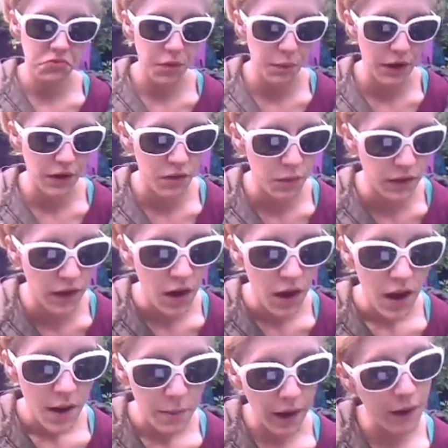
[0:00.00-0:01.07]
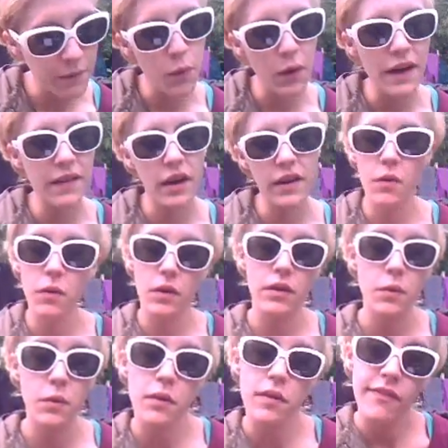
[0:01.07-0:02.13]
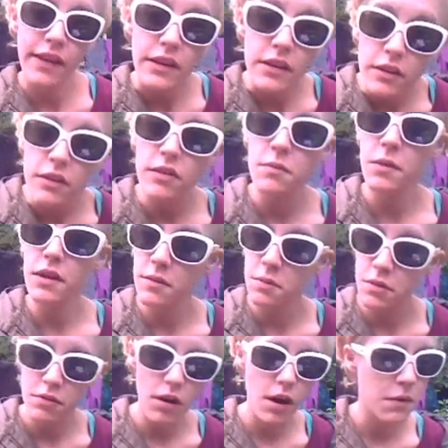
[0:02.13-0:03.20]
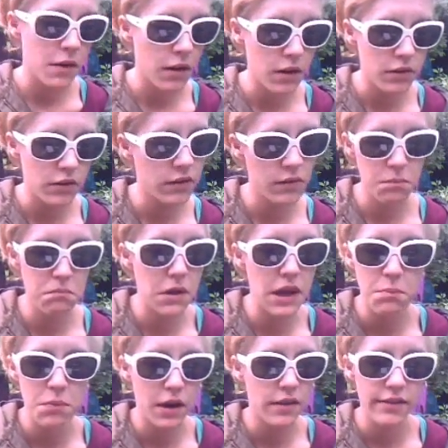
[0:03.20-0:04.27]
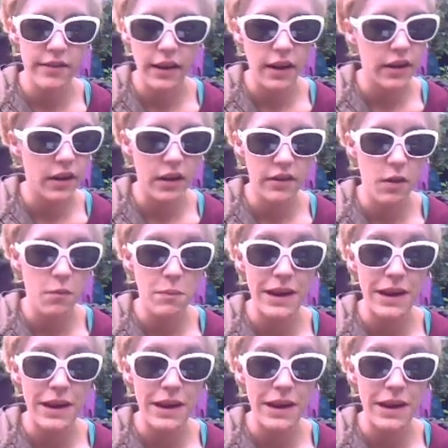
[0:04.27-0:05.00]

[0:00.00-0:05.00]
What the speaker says: to be honest with you. But I'm aware that I don't want to offend you as my subscriber. Me personally, I don't